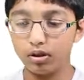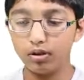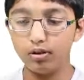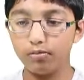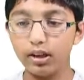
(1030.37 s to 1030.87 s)

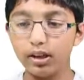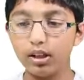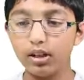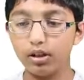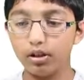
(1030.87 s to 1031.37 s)
close
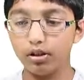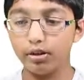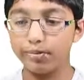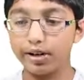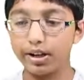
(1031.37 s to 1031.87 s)
brackets,
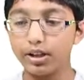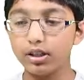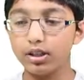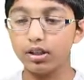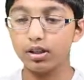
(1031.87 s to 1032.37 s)
close
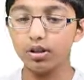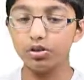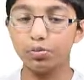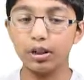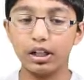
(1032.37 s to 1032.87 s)
brackets, and
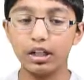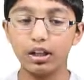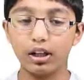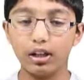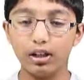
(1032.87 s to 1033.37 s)
close
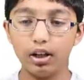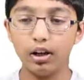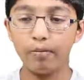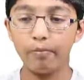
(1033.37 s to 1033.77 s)
brackets again.